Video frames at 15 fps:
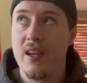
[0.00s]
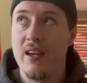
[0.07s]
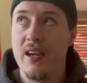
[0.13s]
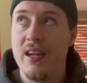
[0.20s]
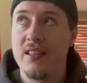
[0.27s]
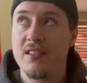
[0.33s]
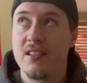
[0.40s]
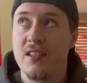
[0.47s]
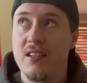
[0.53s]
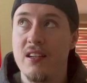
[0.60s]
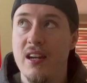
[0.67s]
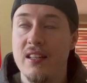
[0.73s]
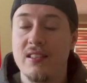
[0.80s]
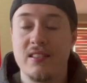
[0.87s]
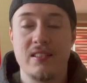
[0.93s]
it's
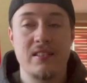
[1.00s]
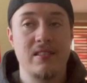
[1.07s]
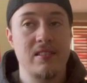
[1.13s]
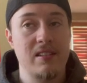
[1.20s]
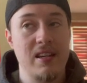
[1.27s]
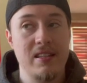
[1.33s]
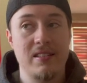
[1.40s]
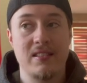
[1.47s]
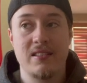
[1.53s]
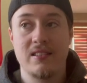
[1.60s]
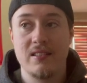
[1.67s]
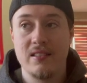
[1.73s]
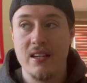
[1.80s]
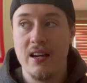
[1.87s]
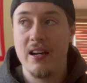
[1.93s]
going
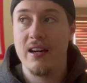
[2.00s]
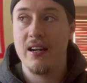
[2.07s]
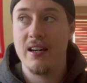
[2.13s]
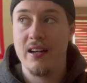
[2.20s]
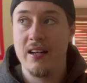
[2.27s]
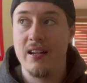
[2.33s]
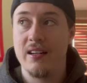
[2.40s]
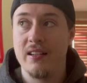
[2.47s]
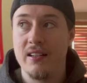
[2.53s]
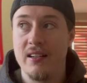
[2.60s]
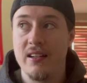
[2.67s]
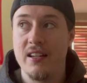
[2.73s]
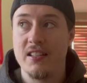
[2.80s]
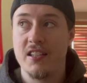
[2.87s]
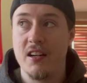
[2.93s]

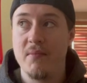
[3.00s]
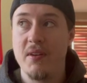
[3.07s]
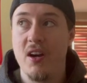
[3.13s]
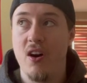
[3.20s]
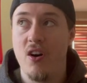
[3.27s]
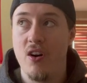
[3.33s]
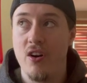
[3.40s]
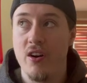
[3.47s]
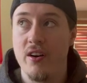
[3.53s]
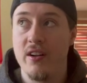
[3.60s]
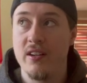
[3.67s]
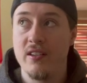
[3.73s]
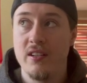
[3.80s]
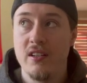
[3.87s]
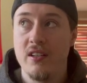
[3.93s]
to be
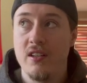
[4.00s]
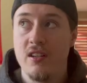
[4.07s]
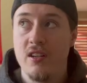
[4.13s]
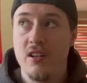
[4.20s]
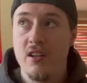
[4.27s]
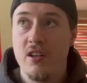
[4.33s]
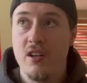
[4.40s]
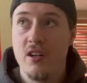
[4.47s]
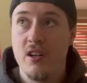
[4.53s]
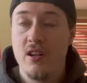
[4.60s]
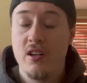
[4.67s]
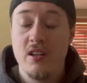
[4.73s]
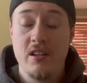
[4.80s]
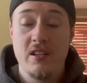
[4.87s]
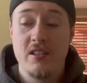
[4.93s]
hard
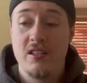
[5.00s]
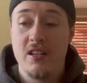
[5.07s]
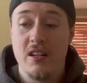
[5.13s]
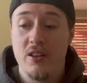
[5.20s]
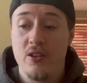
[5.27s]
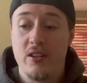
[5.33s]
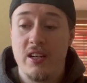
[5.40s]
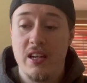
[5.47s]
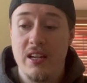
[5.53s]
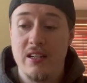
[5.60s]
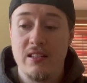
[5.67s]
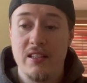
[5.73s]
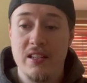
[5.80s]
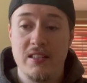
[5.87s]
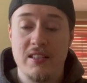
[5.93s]
to look
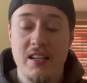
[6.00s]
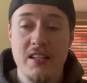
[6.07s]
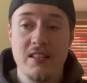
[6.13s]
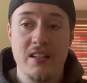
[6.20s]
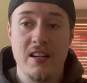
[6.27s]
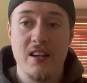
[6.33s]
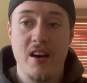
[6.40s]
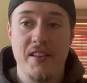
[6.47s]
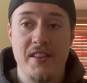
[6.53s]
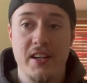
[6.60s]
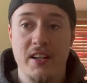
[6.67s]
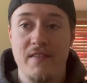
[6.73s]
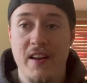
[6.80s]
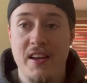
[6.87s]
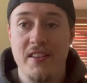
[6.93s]
at this season and not
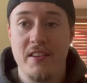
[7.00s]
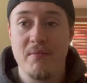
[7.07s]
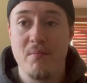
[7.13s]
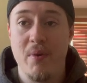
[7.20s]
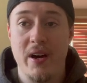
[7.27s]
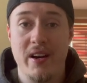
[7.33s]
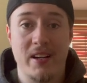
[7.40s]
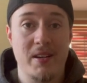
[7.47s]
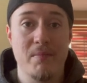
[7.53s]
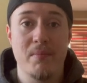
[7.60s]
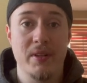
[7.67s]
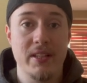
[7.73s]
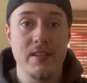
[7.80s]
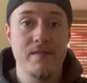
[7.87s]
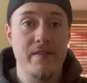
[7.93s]
think of anything but a
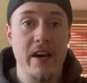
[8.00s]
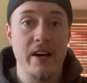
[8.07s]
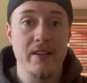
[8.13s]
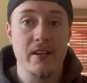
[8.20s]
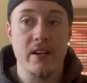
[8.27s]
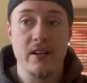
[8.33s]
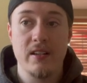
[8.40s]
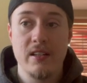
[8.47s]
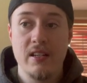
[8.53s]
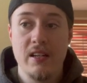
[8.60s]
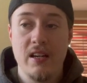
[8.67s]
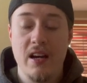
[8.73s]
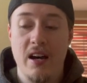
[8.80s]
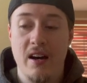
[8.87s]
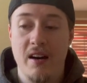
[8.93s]
complete failure.
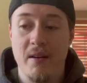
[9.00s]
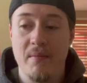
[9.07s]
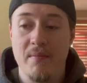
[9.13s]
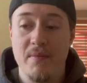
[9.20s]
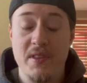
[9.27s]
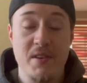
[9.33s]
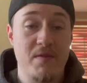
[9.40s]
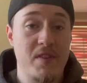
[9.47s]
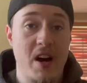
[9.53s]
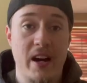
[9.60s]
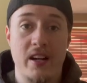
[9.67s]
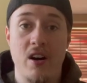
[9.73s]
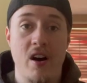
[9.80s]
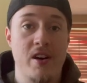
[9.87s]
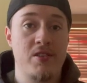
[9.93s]
You've
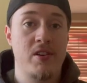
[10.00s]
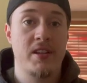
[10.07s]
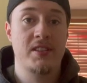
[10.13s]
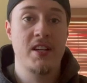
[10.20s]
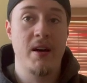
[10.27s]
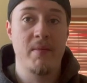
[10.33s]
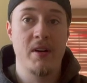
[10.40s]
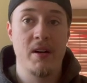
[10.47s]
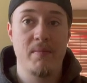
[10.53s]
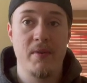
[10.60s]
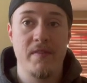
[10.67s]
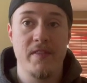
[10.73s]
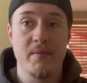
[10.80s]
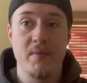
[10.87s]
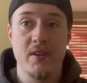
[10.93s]
got contracts coming up
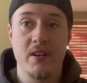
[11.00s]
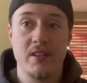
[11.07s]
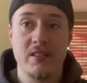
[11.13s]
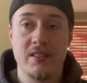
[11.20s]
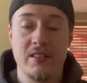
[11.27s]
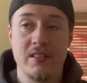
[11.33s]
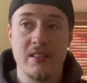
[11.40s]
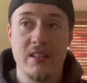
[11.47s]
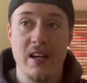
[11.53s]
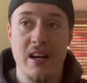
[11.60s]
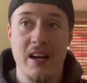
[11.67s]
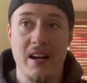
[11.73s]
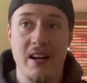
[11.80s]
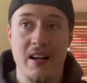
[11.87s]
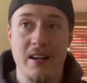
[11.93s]
off the books,
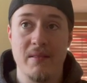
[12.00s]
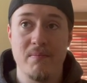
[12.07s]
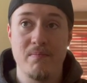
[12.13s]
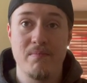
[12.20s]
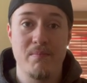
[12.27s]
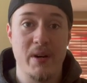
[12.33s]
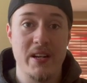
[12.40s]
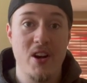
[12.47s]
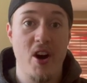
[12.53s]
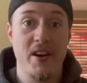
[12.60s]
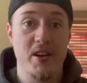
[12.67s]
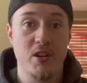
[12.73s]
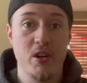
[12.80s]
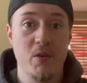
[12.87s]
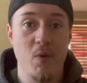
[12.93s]
but not
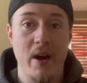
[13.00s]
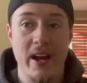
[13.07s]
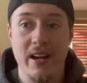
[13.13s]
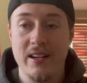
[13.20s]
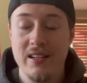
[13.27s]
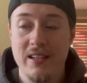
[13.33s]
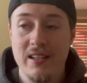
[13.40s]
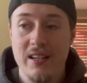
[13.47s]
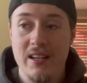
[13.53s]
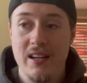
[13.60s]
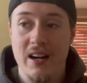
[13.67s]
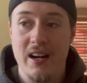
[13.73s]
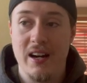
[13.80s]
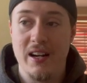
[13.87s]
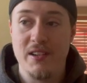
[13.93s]
in a good way.
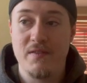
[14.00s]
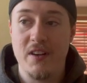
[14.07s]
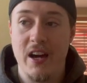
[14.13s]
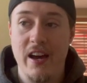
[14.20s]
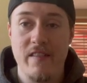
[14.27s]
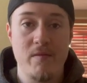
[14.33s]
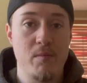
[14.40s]
You've got Evan